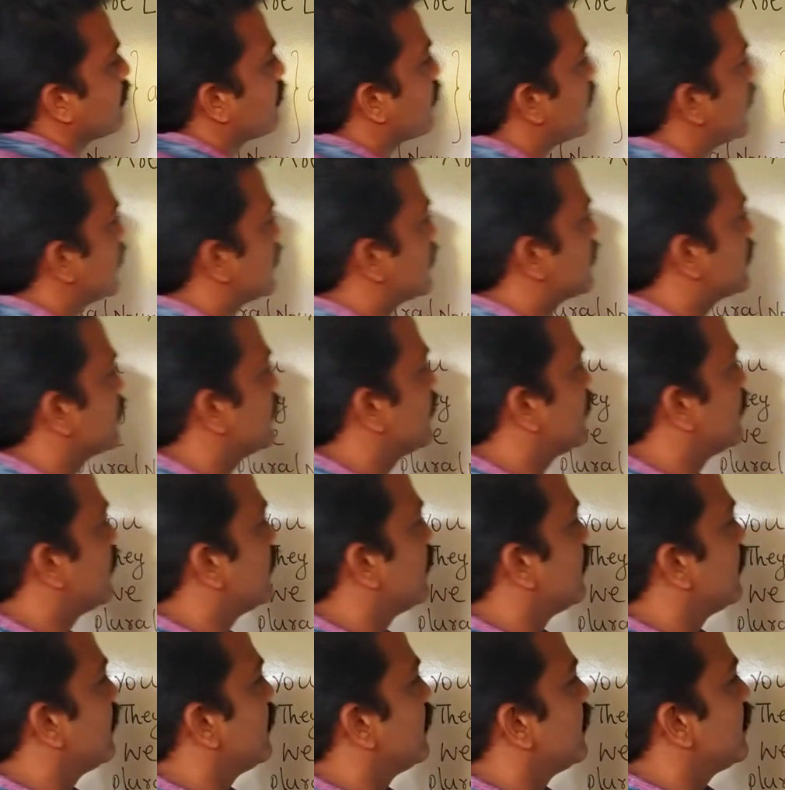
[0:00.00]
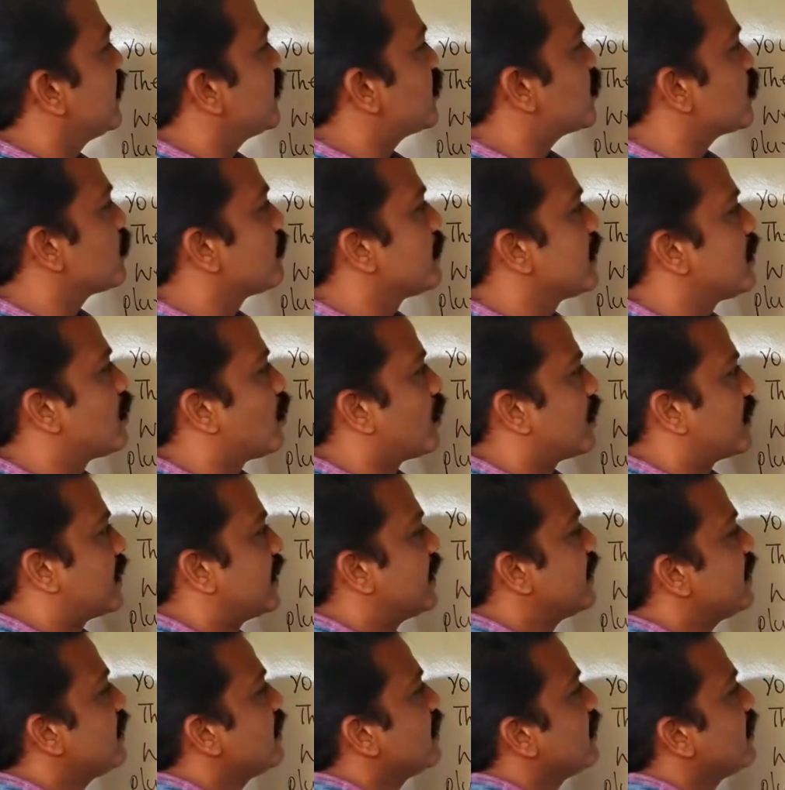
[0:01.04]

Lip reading: Friends, it should be noted,